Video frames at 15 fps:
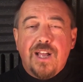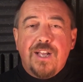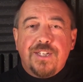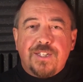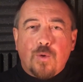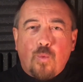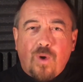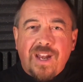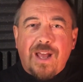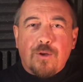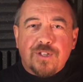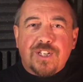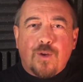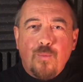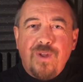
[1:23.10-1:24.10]
So what else
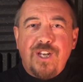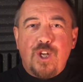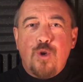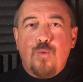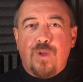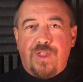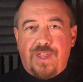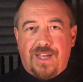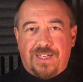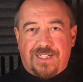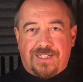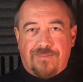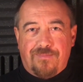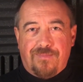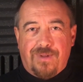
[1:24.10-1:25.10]
can we do with
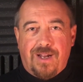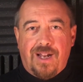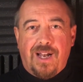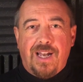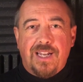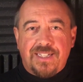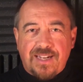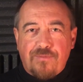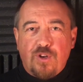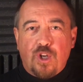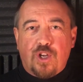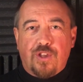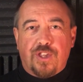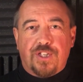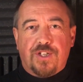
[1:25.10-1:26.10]
this? Let's have a look
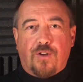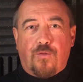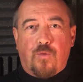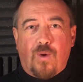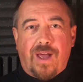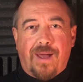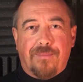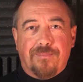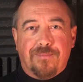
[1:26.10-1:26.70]
at the software.